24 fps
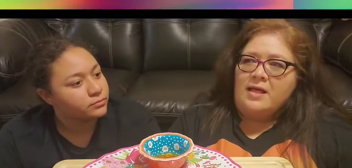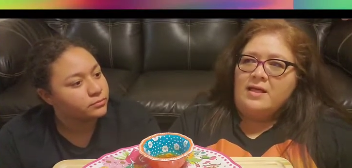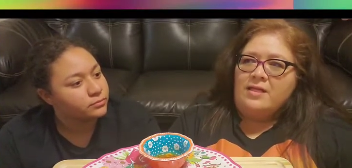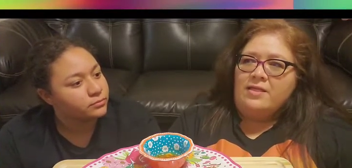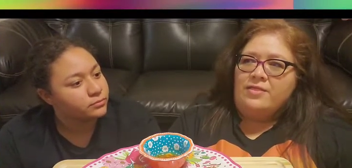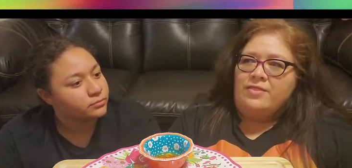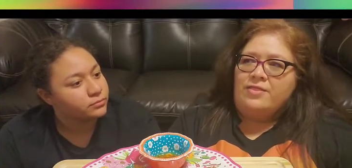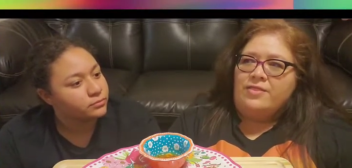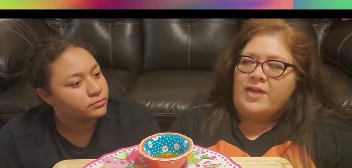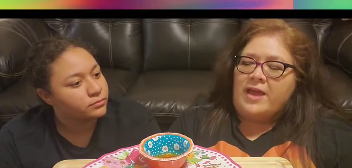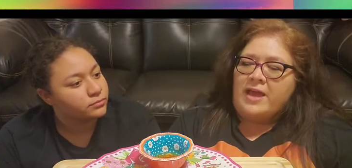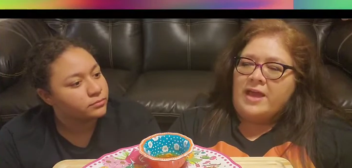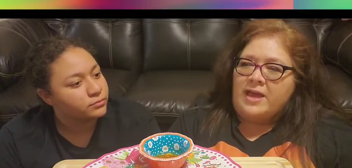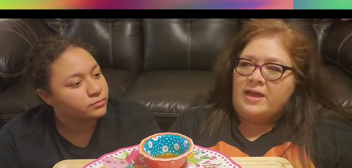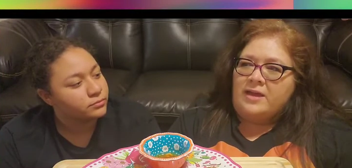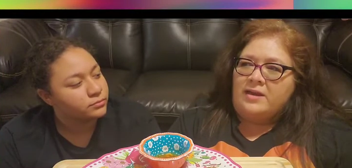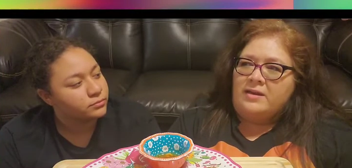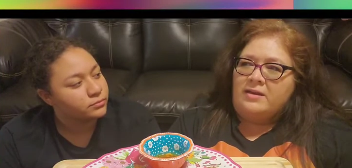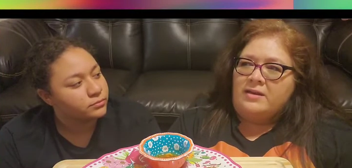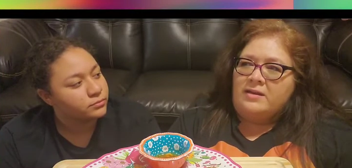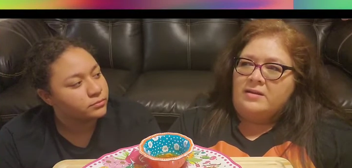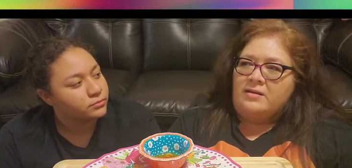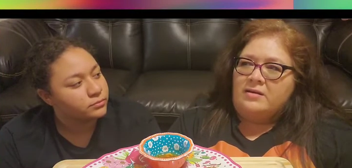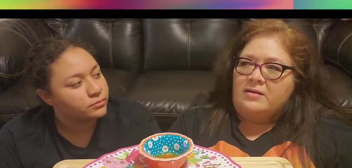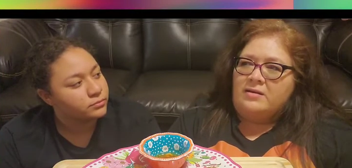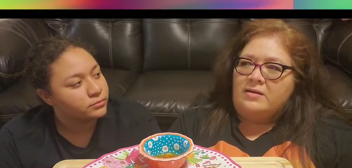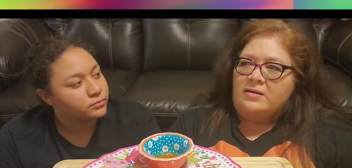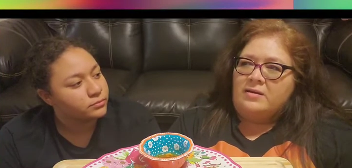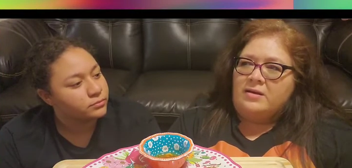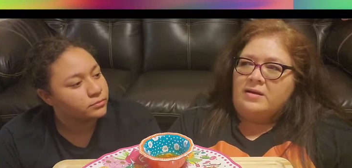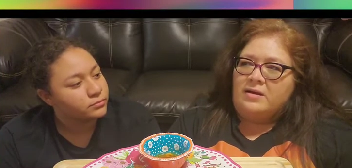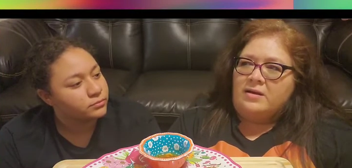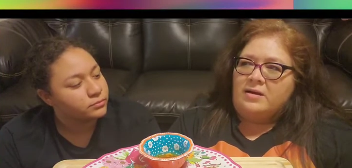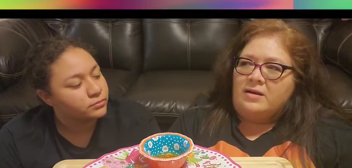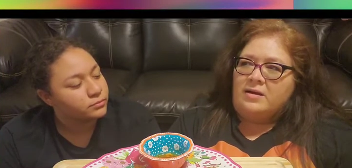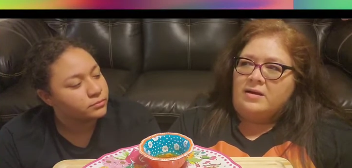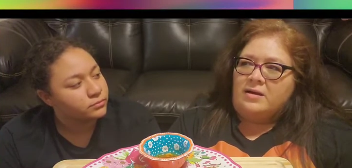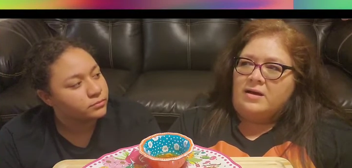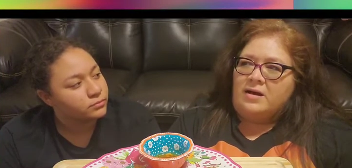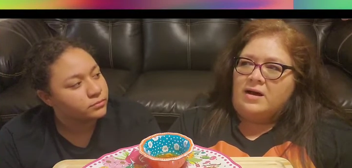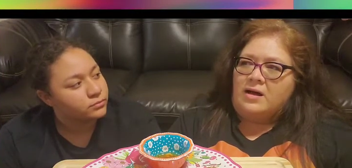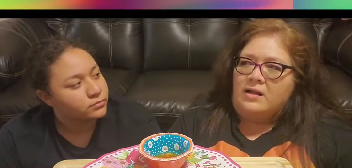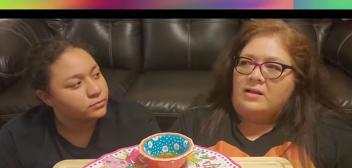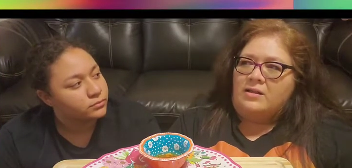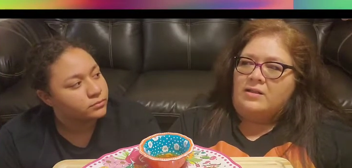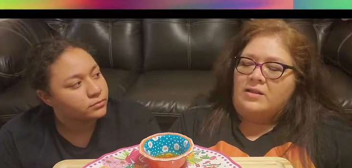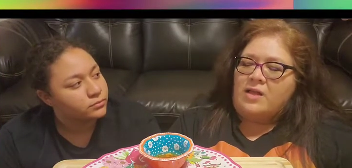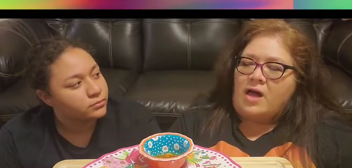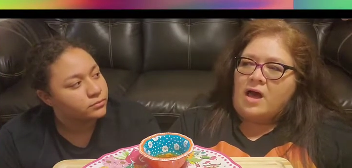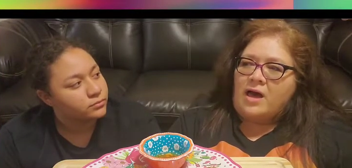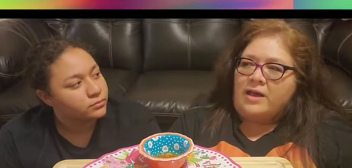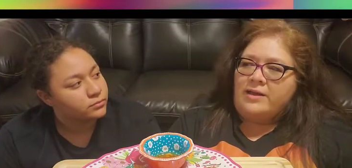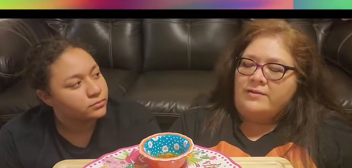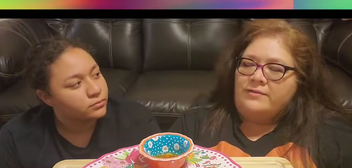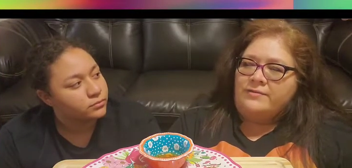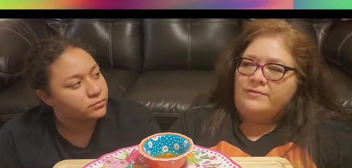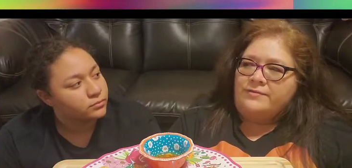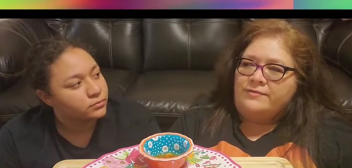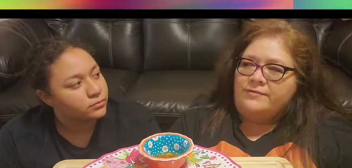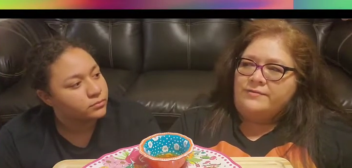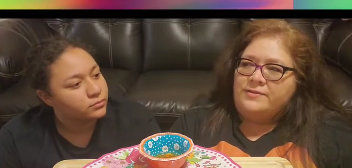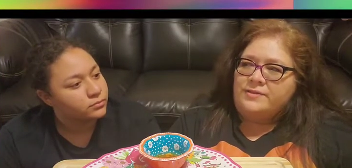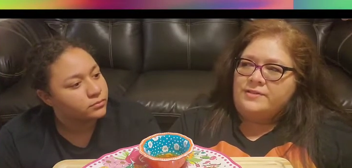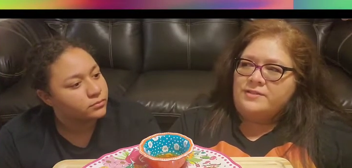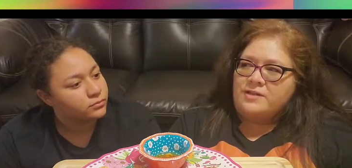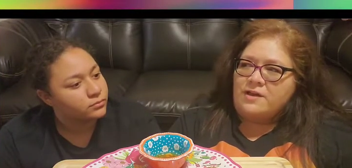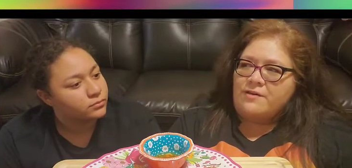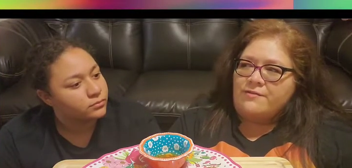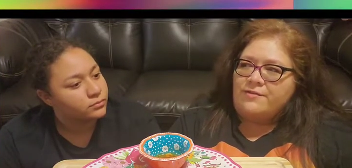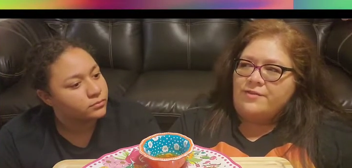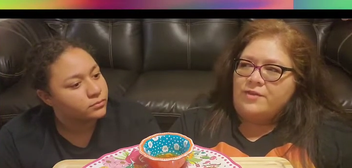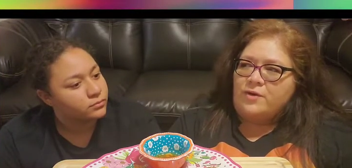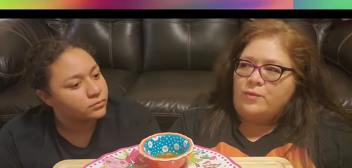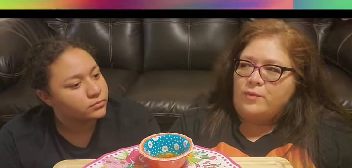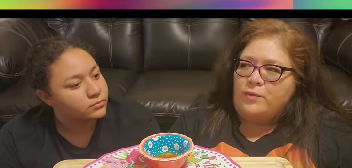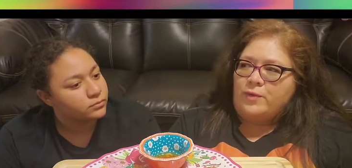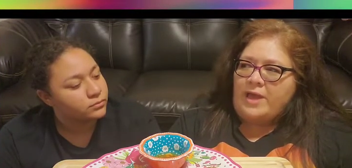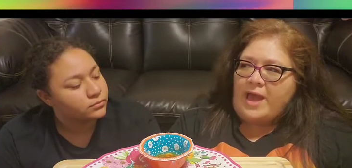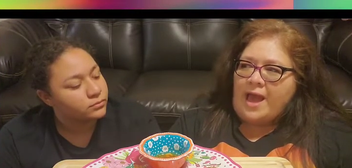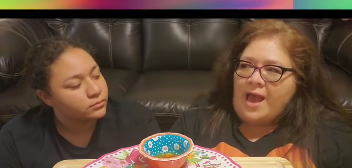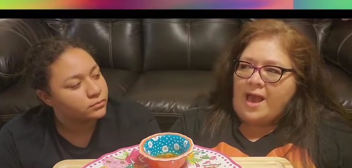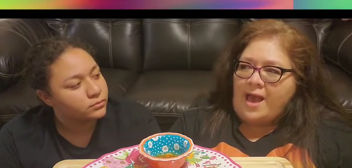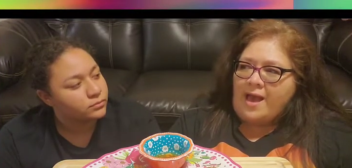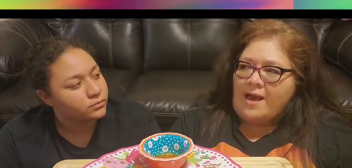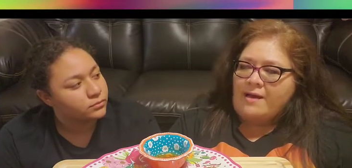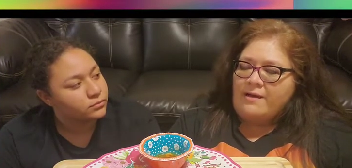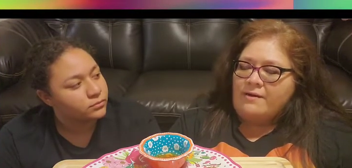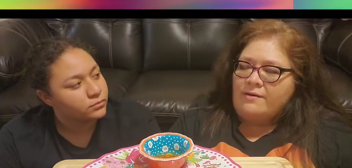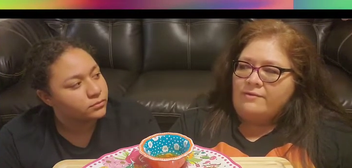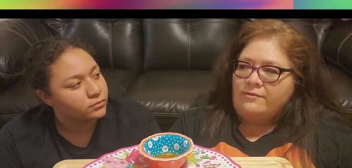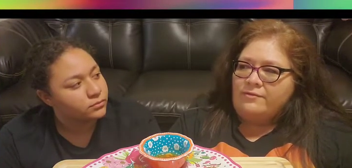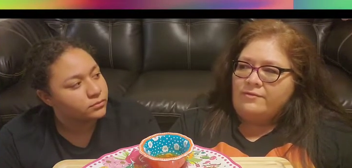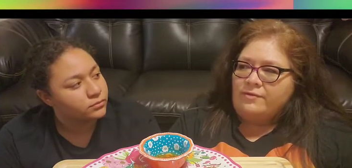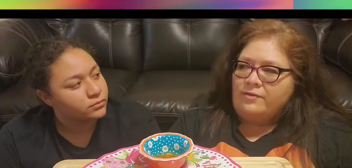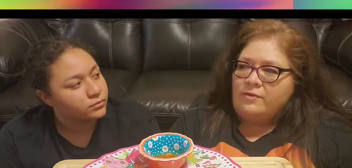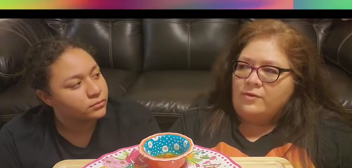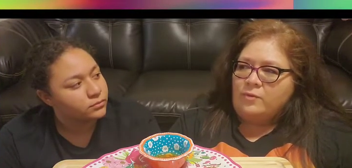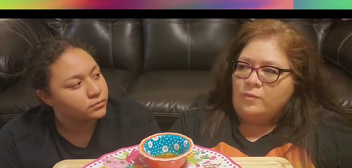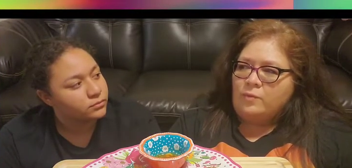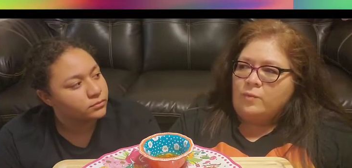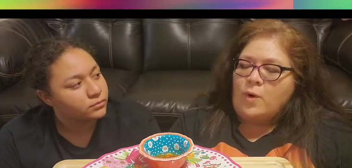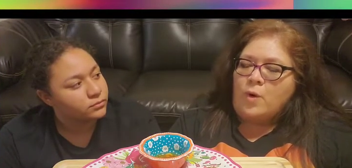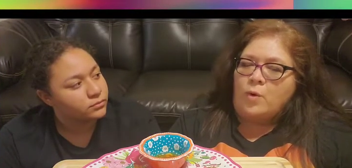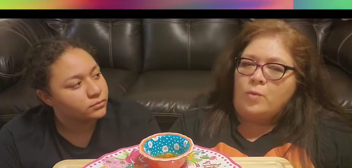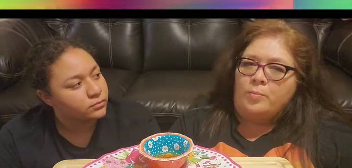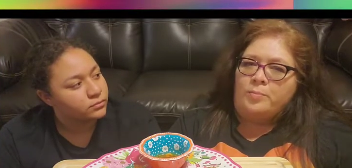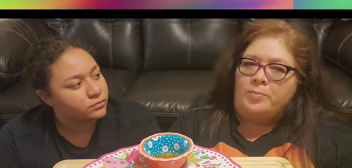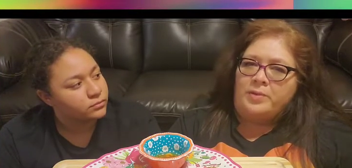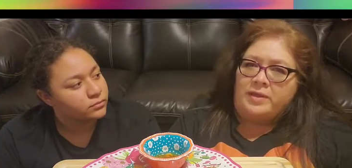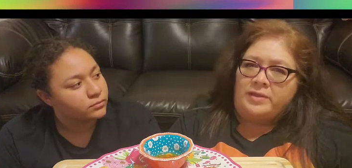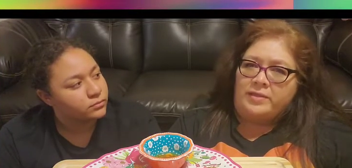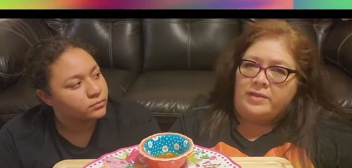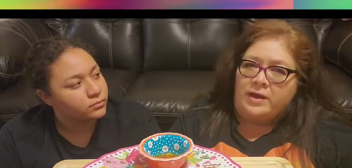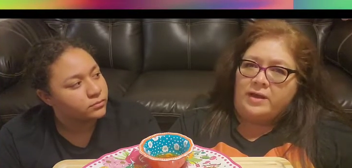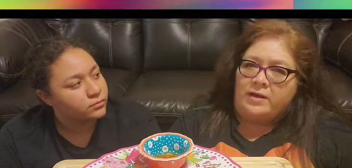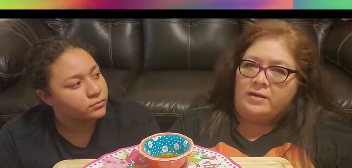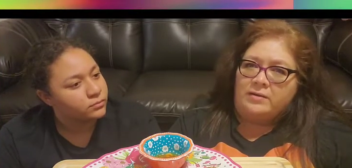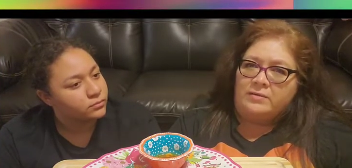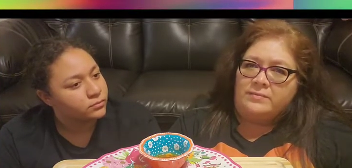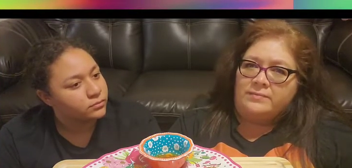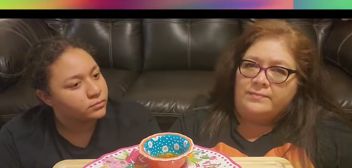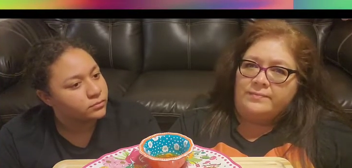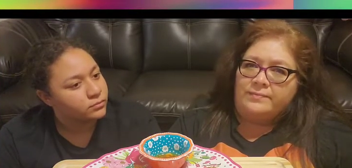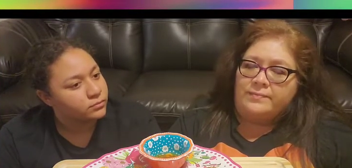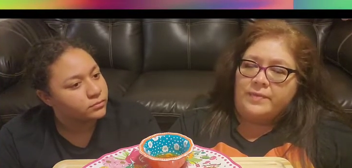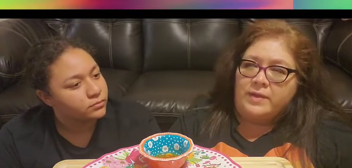Speaker 1: then a lot of stuff that we have won't be there.